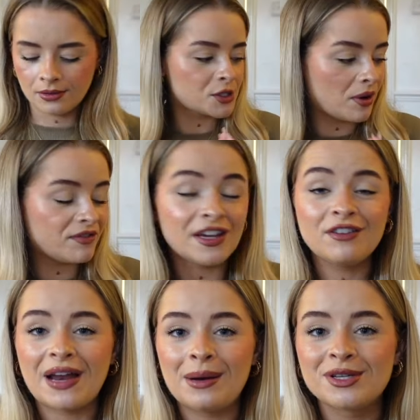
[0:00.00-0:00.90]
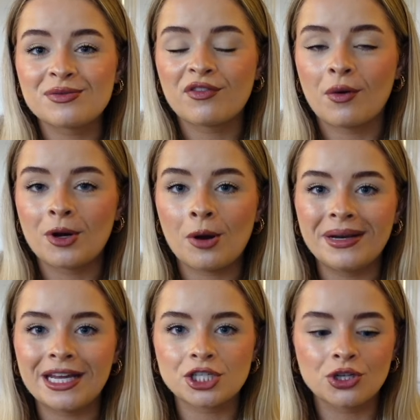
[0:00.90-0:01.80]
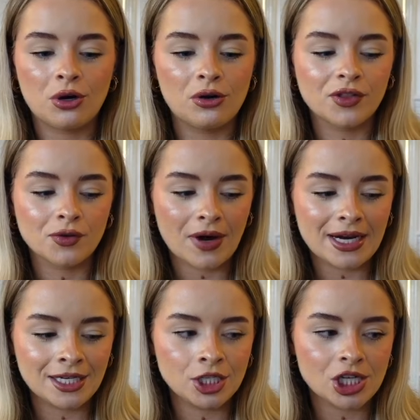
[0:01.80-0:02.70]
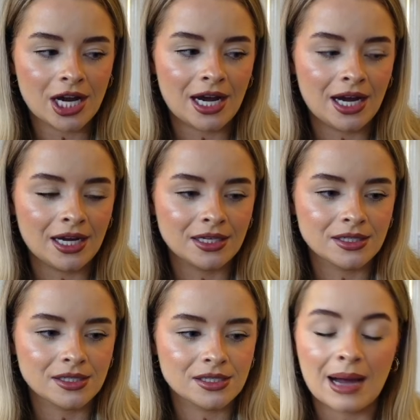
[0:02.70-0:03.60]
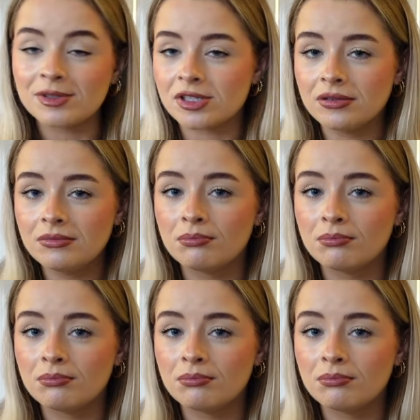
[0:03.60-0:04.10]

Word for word: So our fake flowers were from a combination of The Range and Amazon.